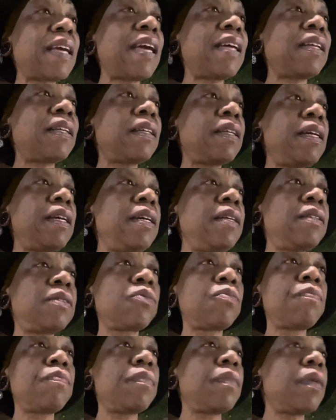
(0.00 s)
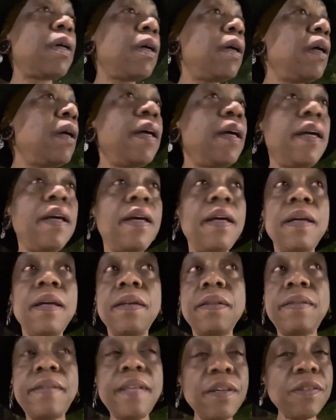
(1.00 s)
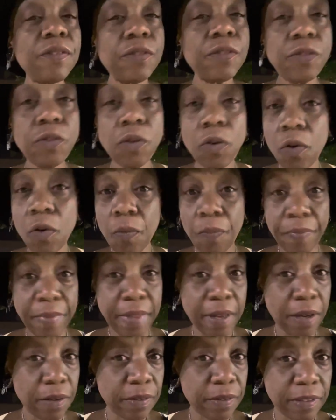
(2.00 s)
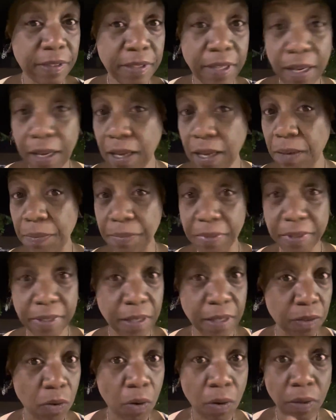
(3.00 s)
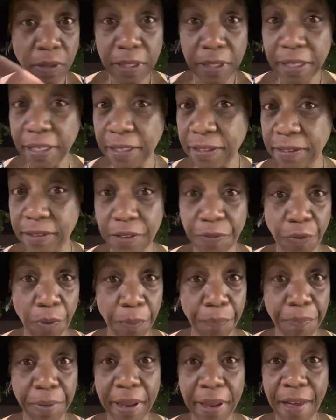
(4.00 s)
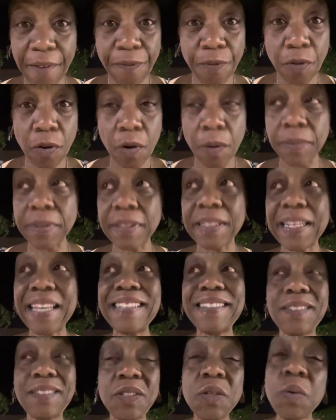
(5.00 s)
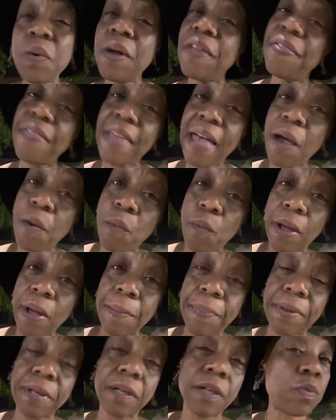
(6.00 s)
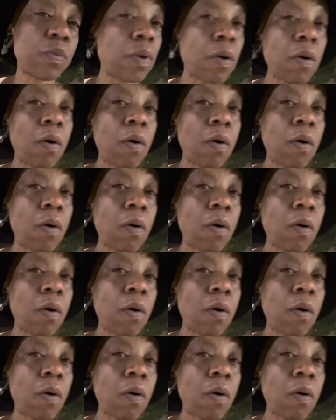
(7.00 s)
at least, there's Zoom, there's Teams, there's all of these different platforms. Let's do it that way because we're